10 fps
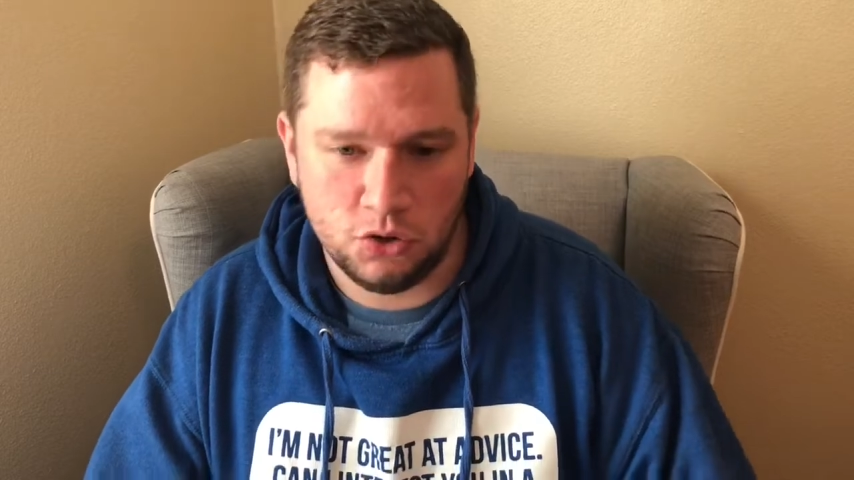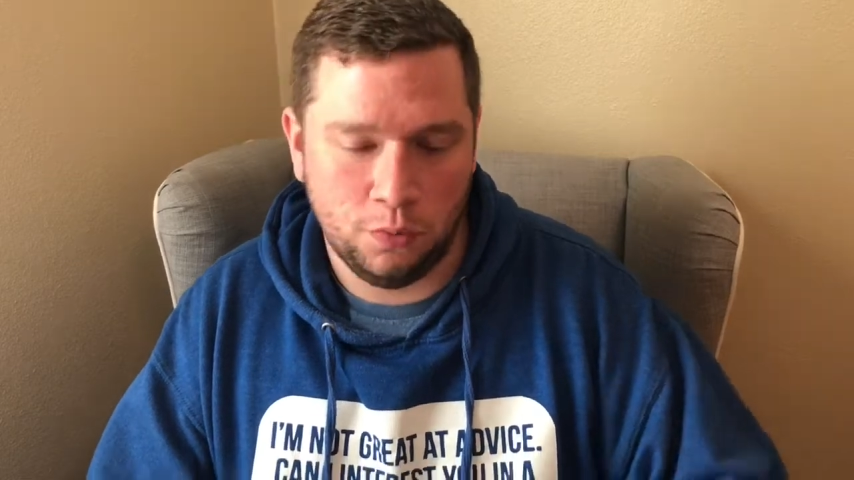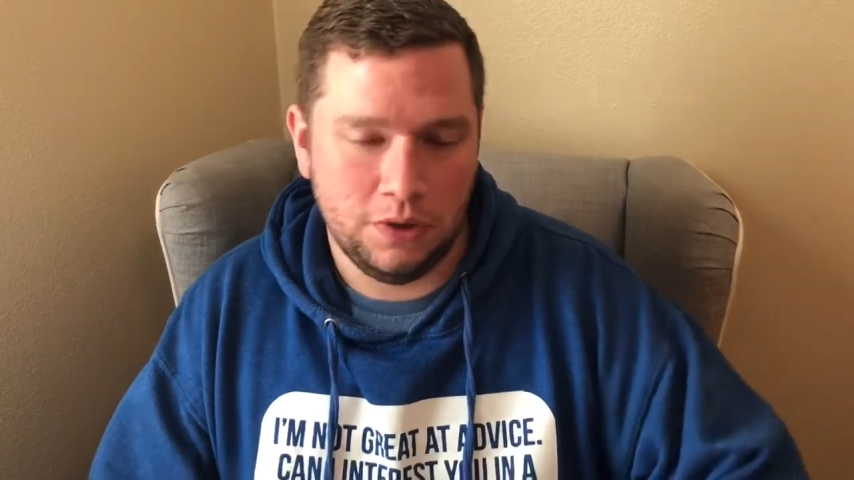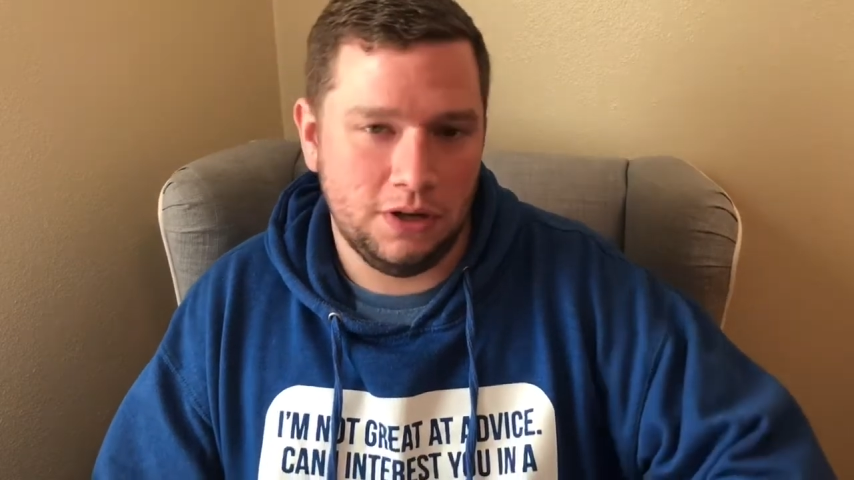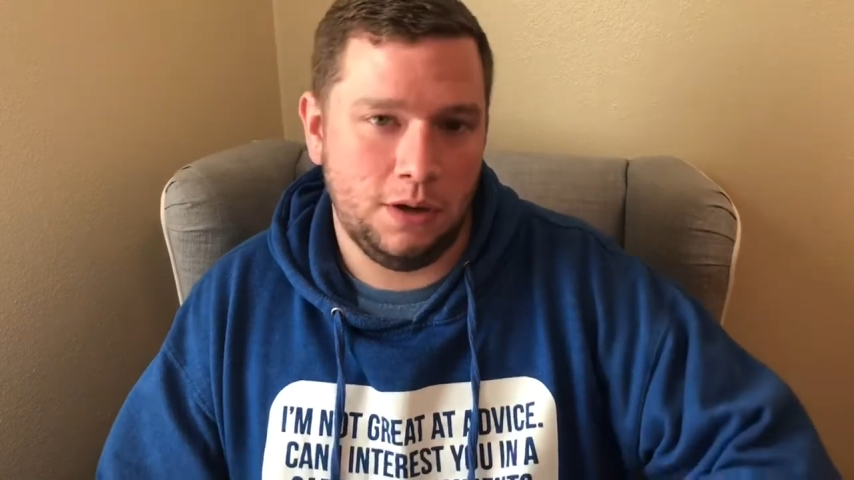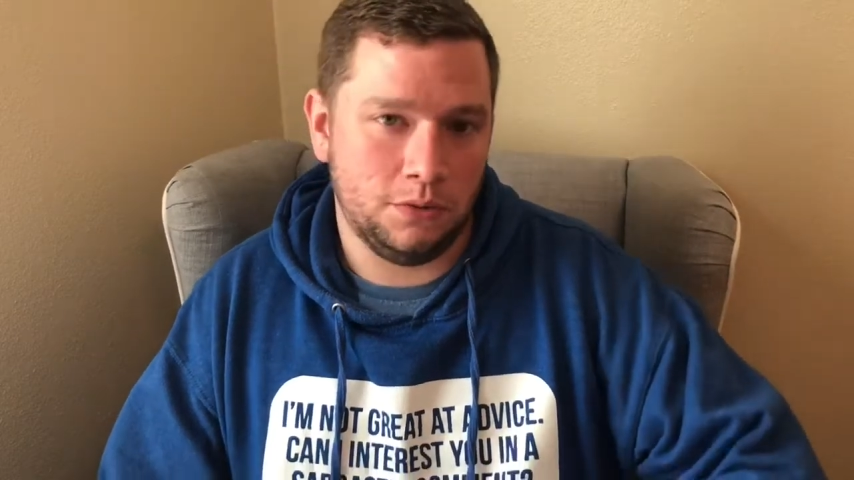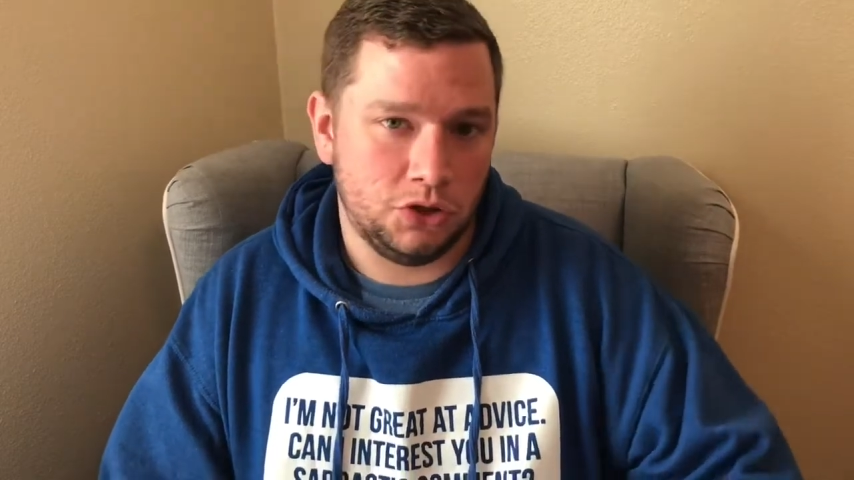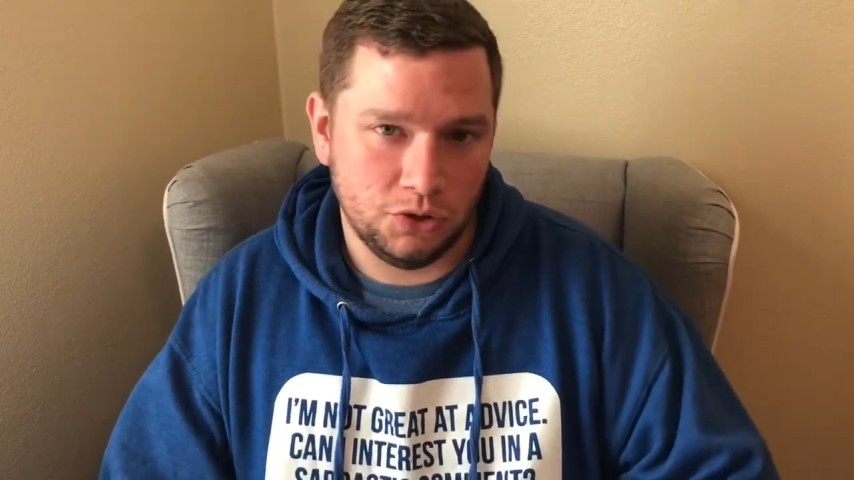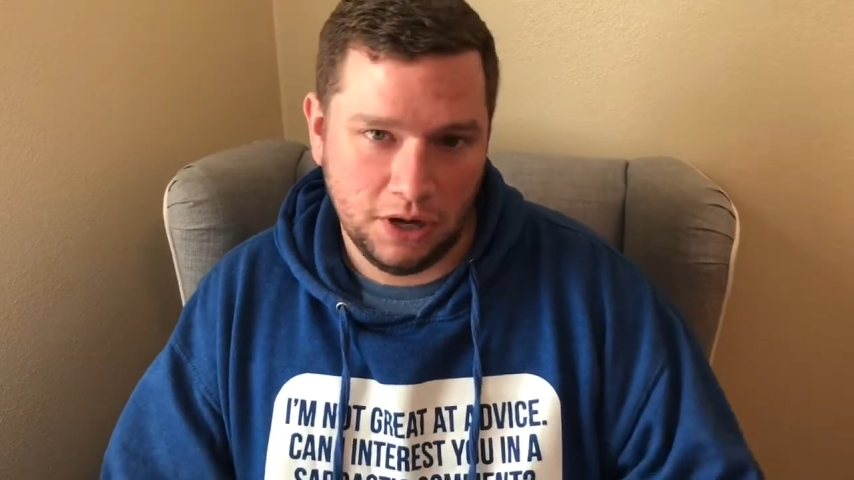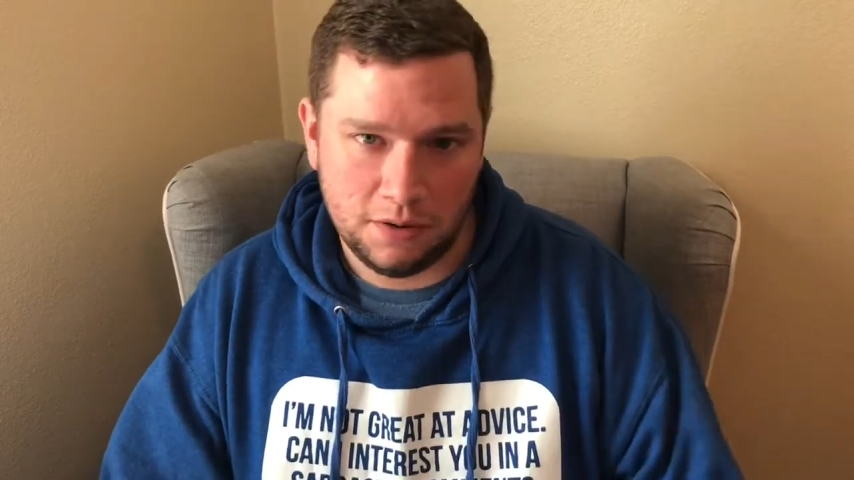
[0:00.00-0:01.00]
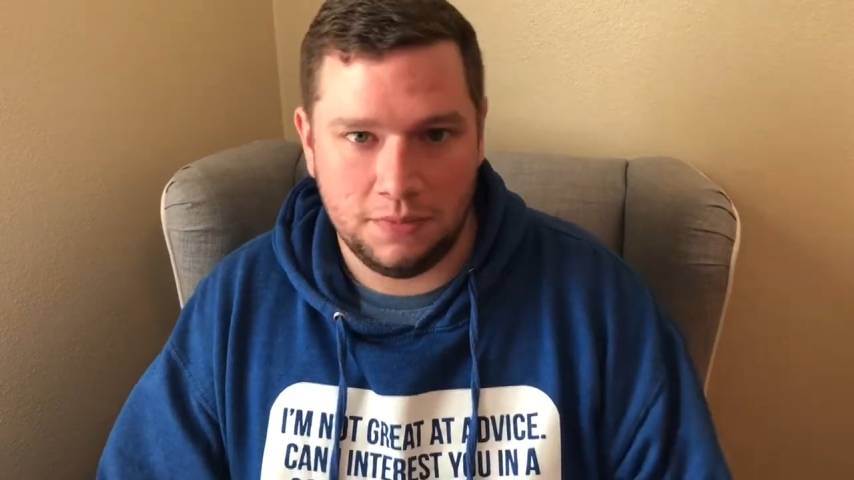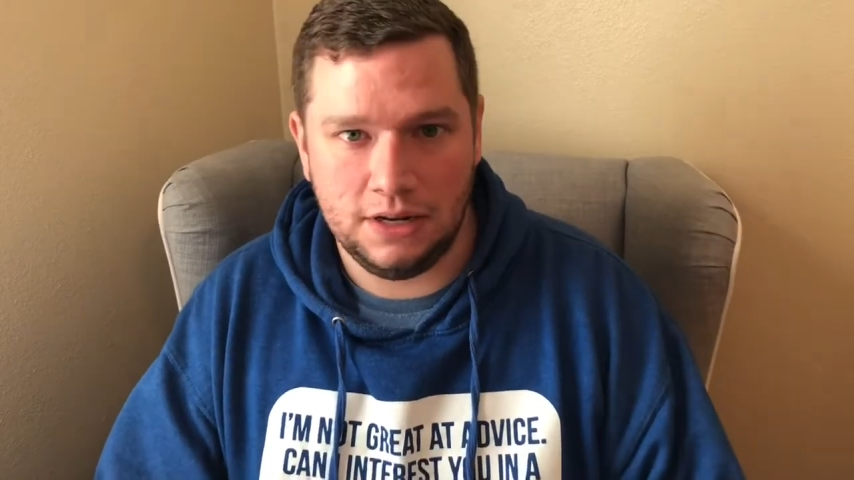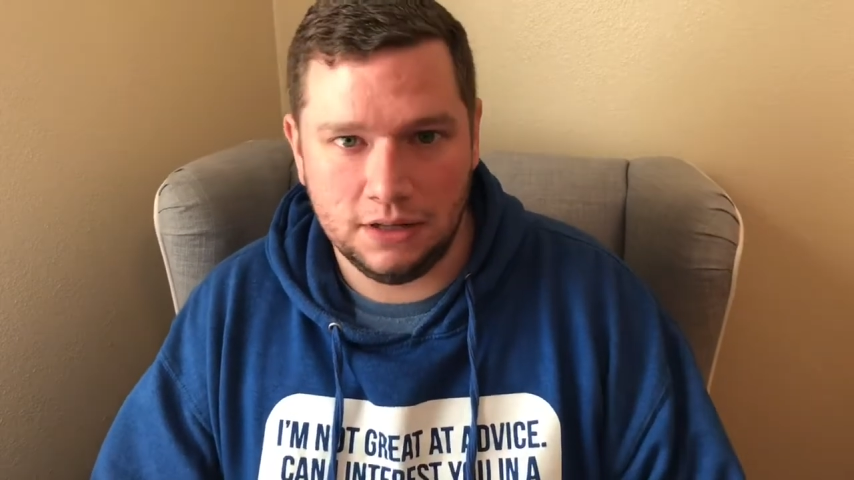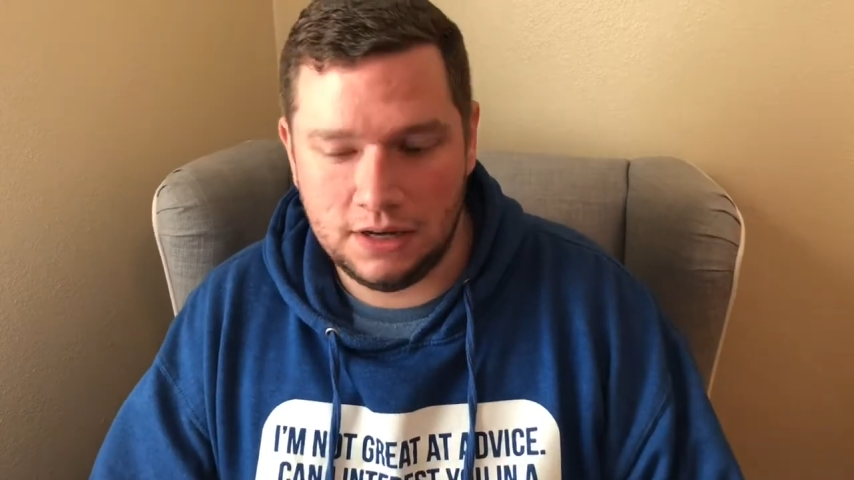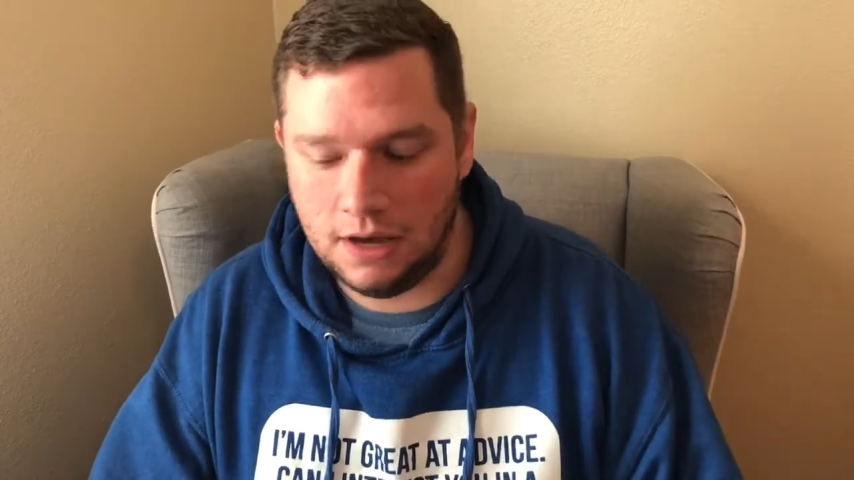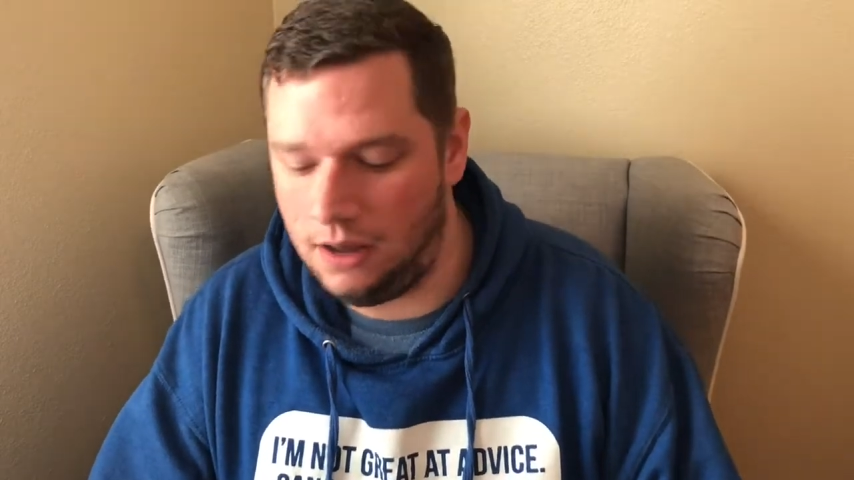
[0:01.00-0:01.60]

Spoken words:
you'll be able to trade immediately.